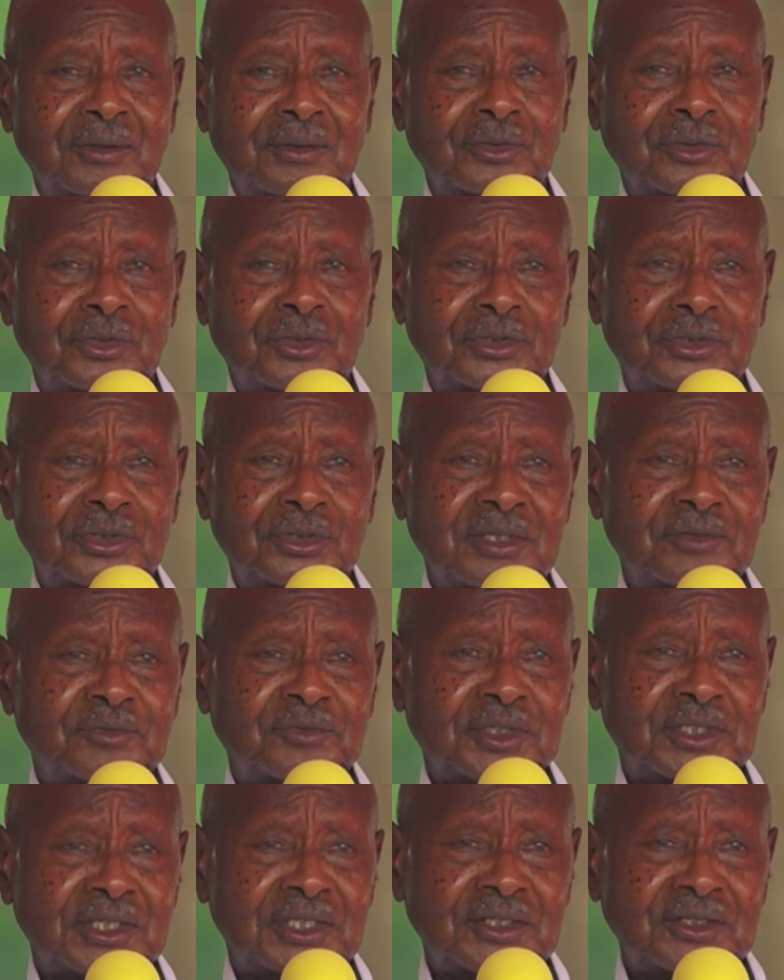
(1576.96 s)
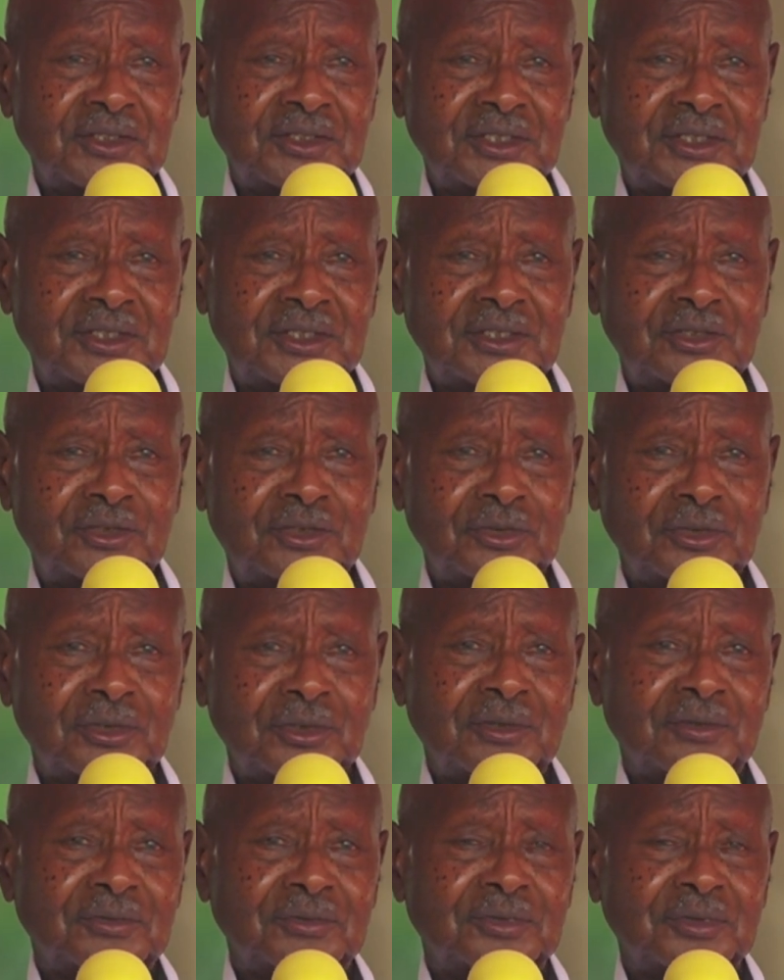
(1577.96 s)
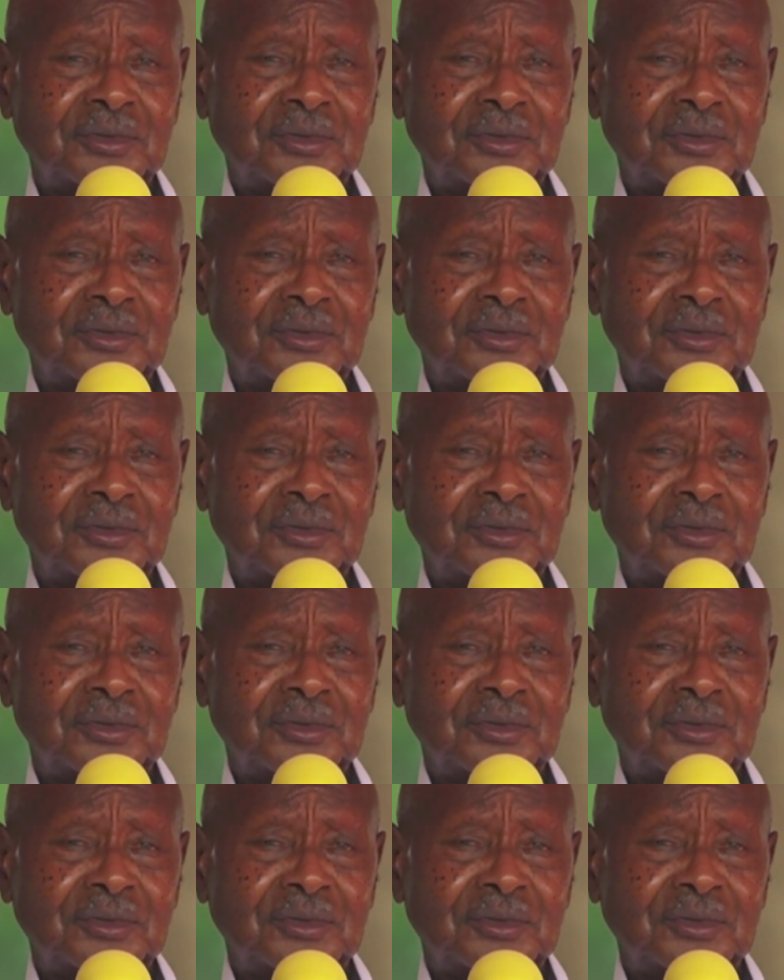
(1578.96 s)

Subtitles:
to also emphasize this issue of